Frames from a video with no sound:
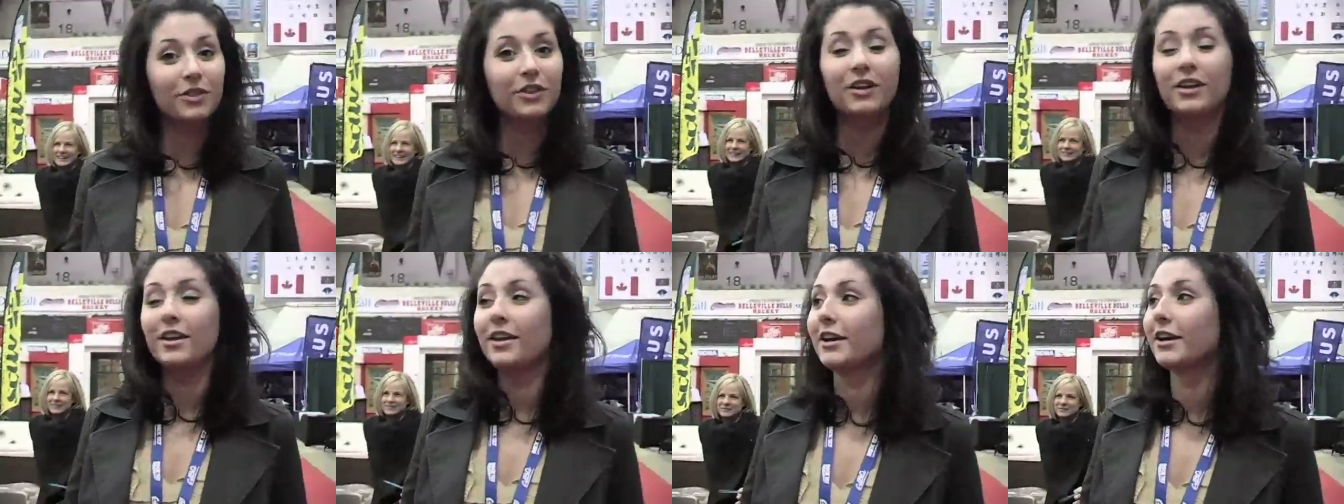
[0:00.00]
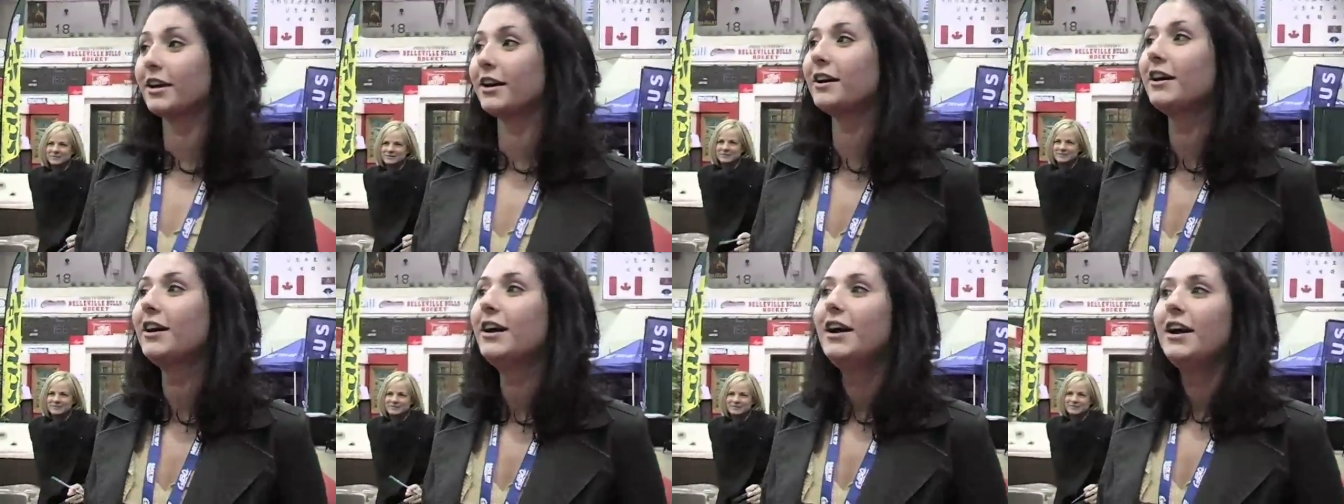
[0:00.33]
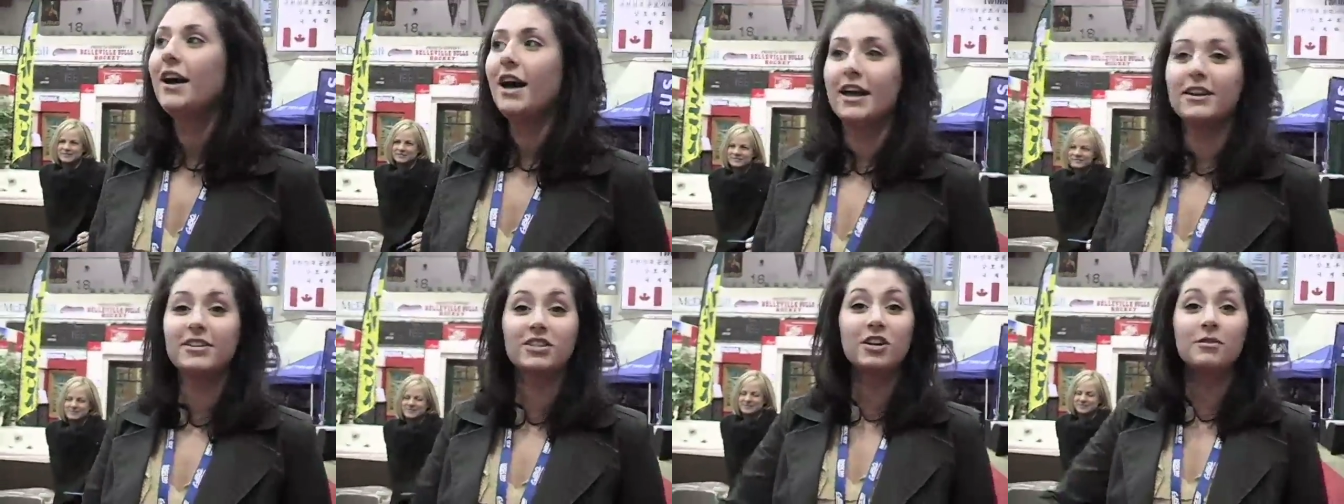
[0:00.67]
thing here,
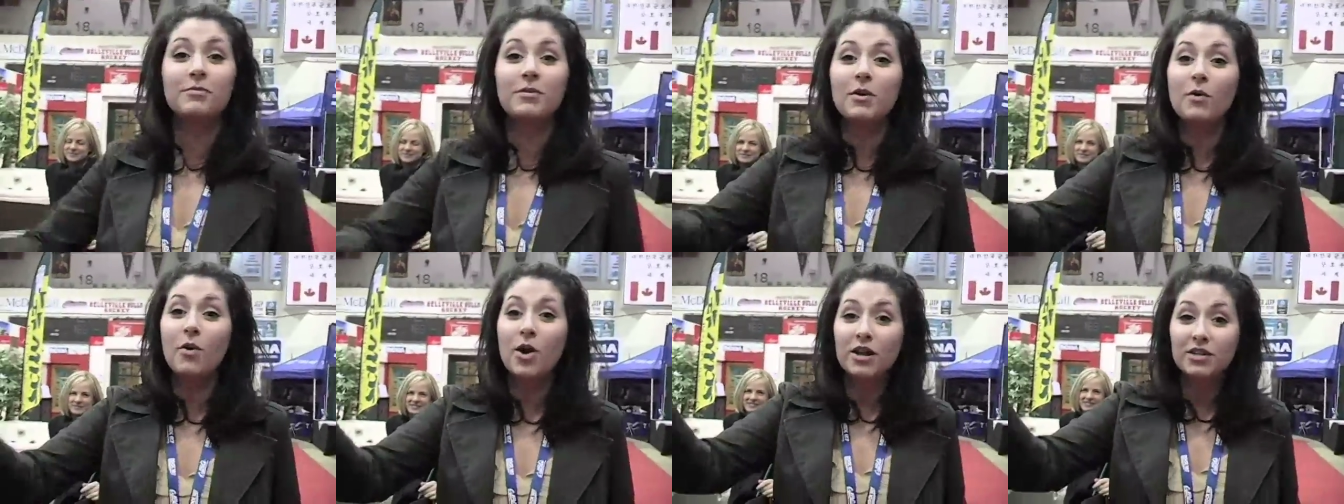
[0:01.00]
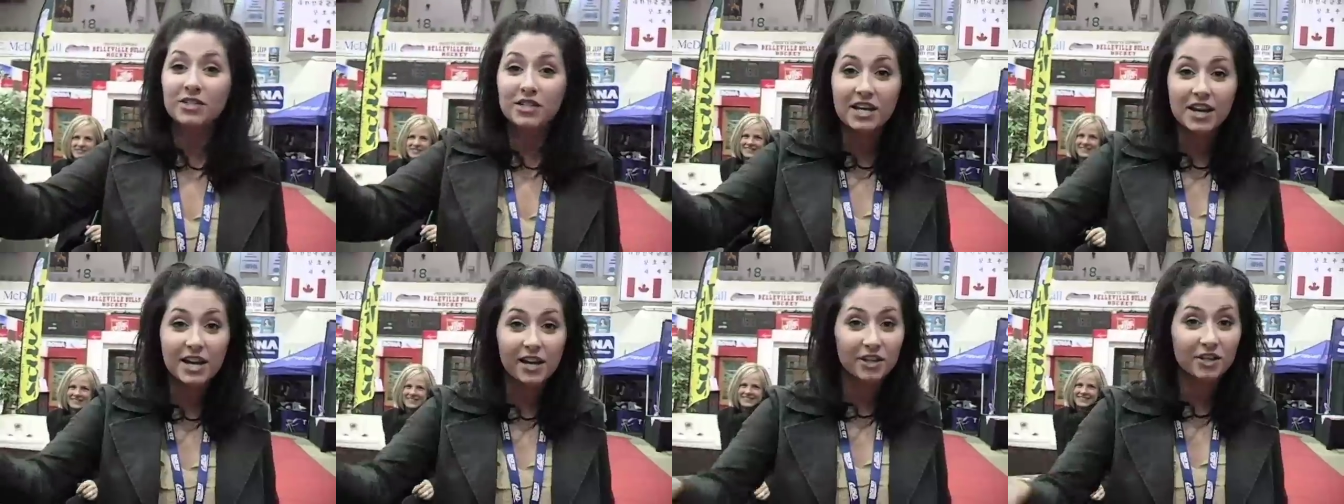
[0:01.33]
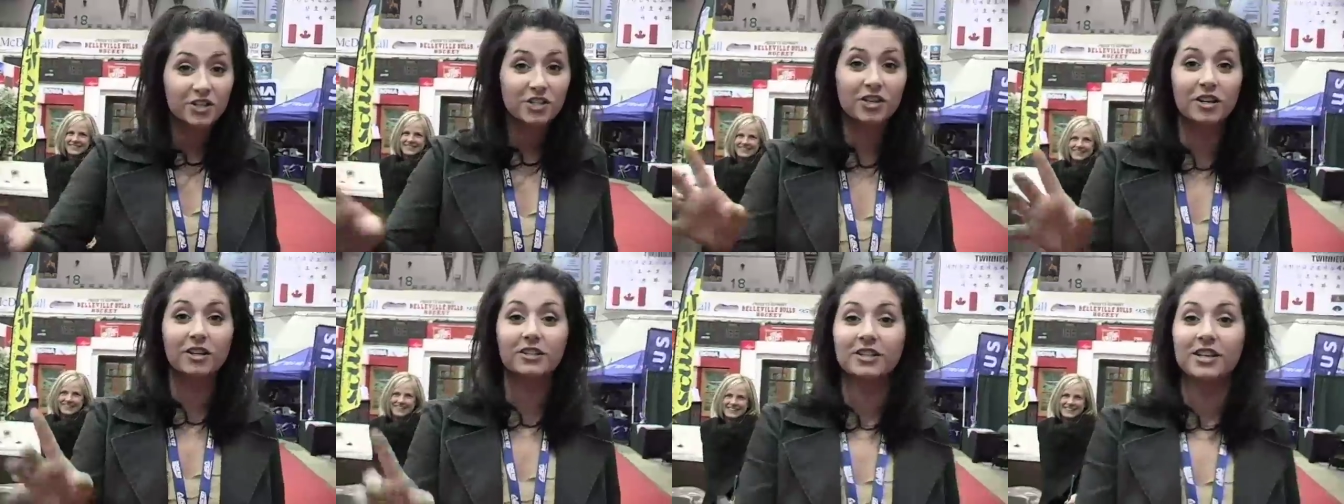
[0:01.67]
and it's going to be one take
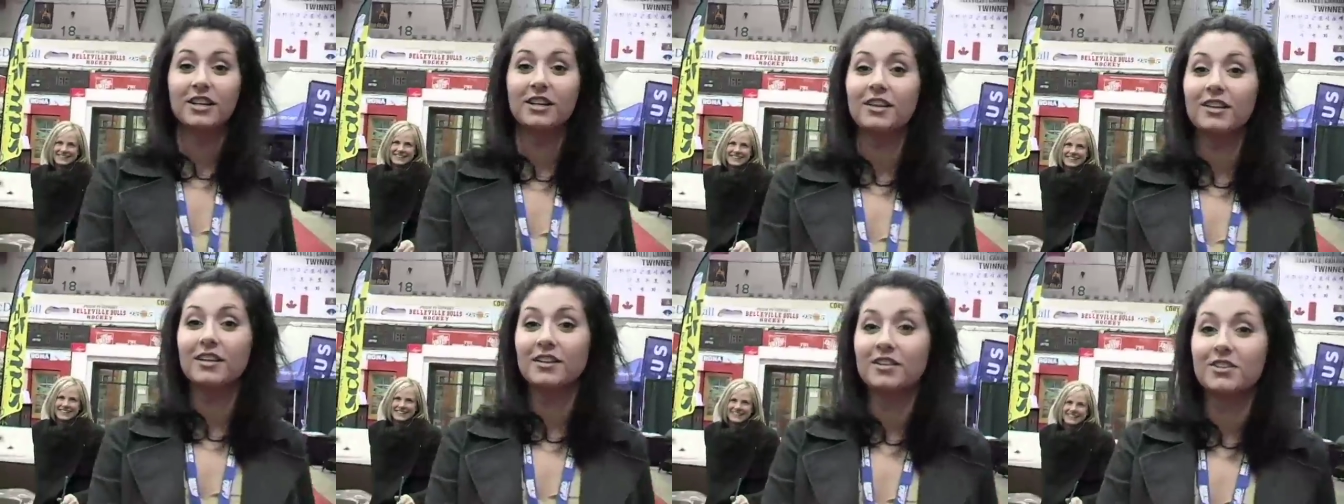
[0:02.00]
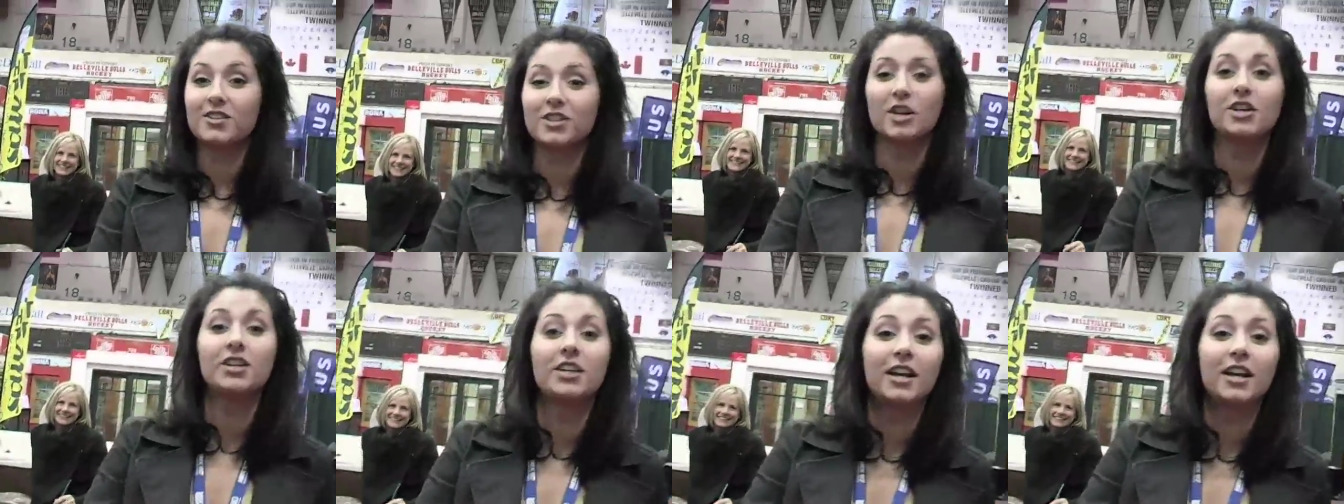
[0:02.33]
because Sean Kelly, Sean